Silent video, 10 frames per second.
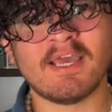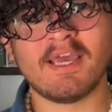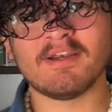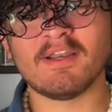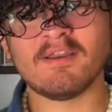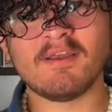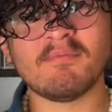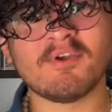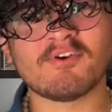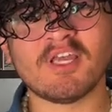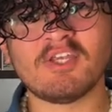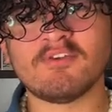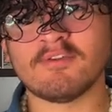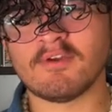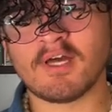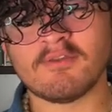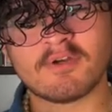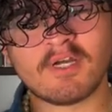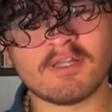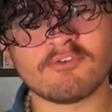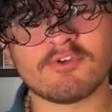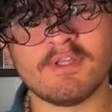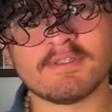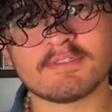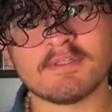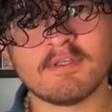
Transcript: and immigration to other countries.